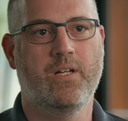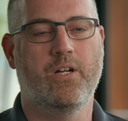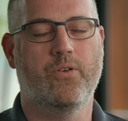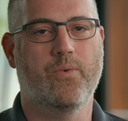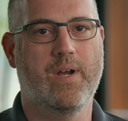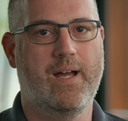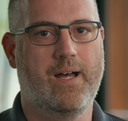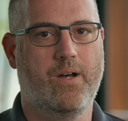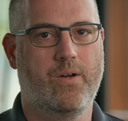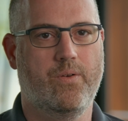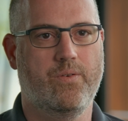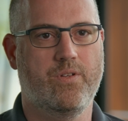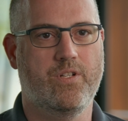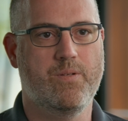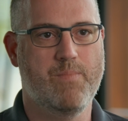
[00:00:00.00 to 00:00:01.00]

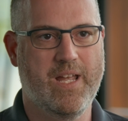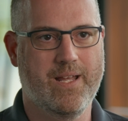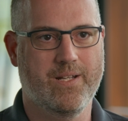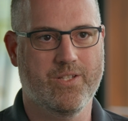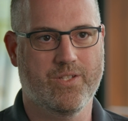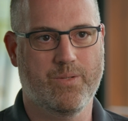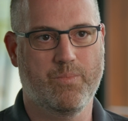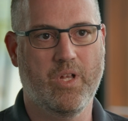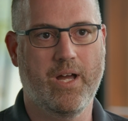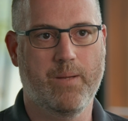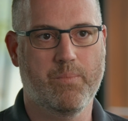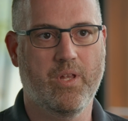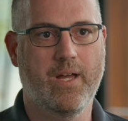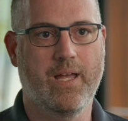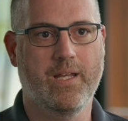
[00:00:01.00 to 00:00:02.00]
around demand and
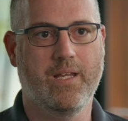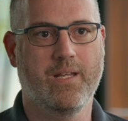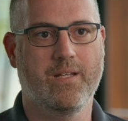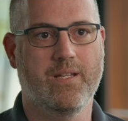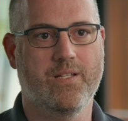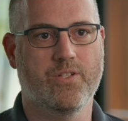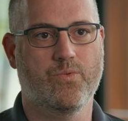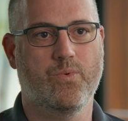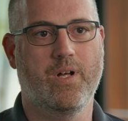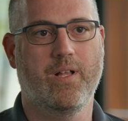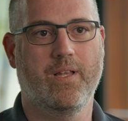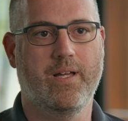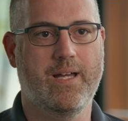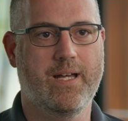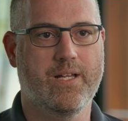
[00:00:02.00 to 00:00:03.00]
supply planning, as
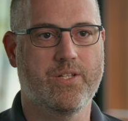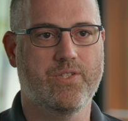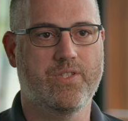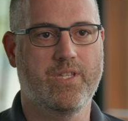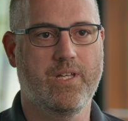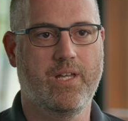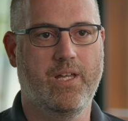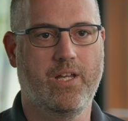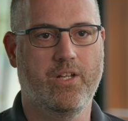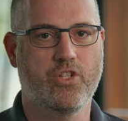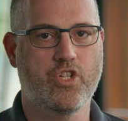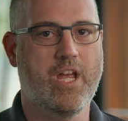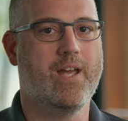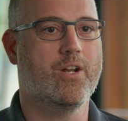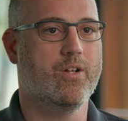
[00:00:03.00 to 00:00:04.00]
well as the
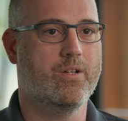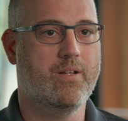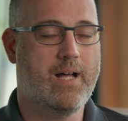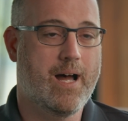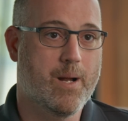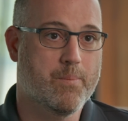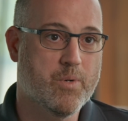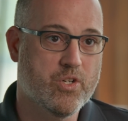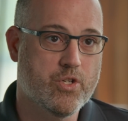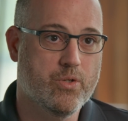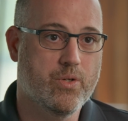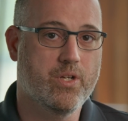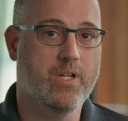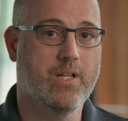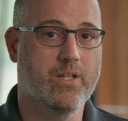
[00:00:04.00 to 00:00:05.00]
channel
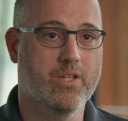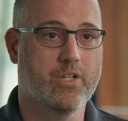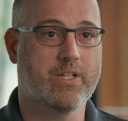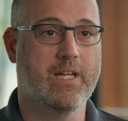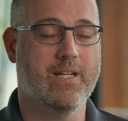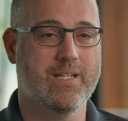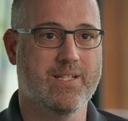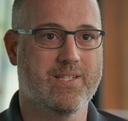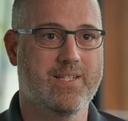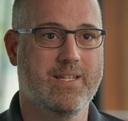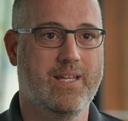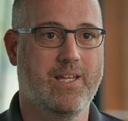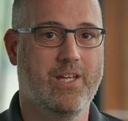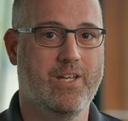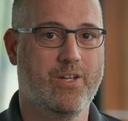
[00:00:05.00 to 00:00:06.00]
opportunity, looking to
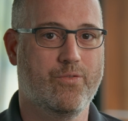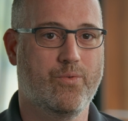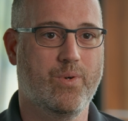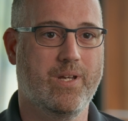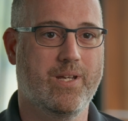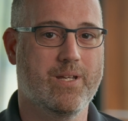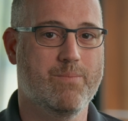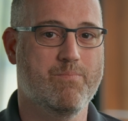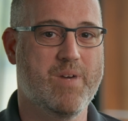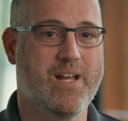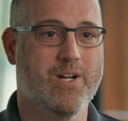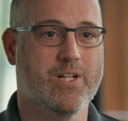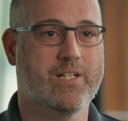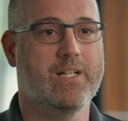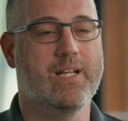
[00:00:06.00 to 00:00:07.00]
see if we can
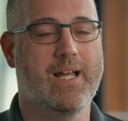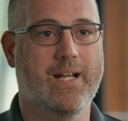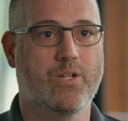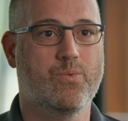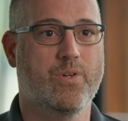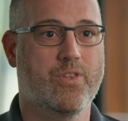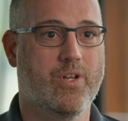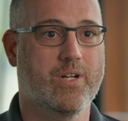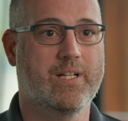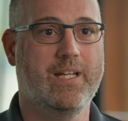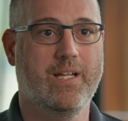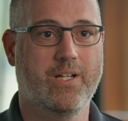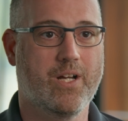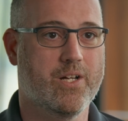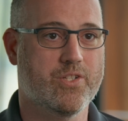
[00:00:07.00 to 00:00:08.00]
better connect with our
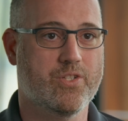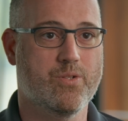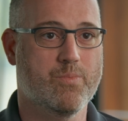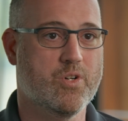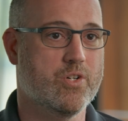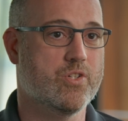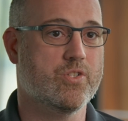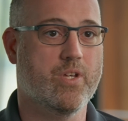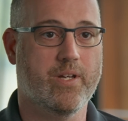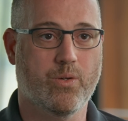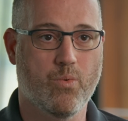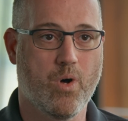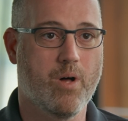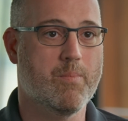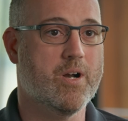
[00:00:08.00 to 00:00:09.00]
key customers
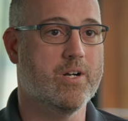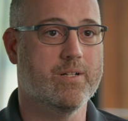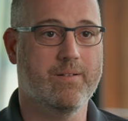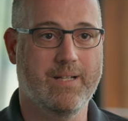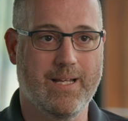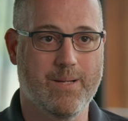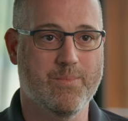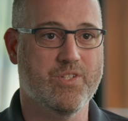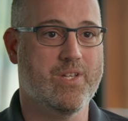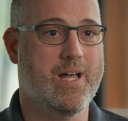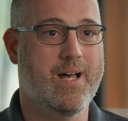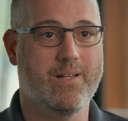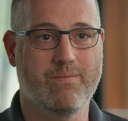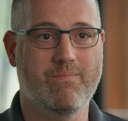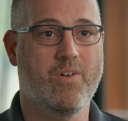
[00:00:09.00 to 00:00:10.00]
like Walmart,
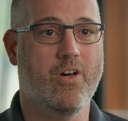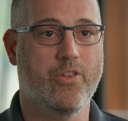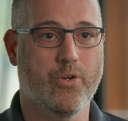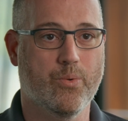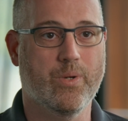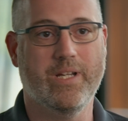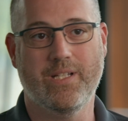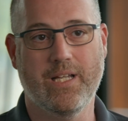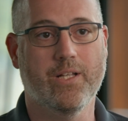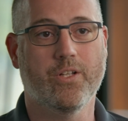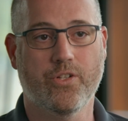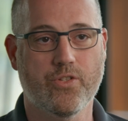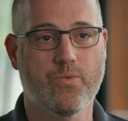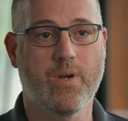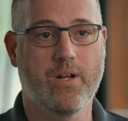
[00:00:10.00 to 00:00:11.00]
Amazon, other
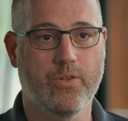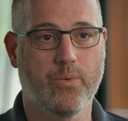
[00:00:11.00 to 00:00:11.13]
retailers around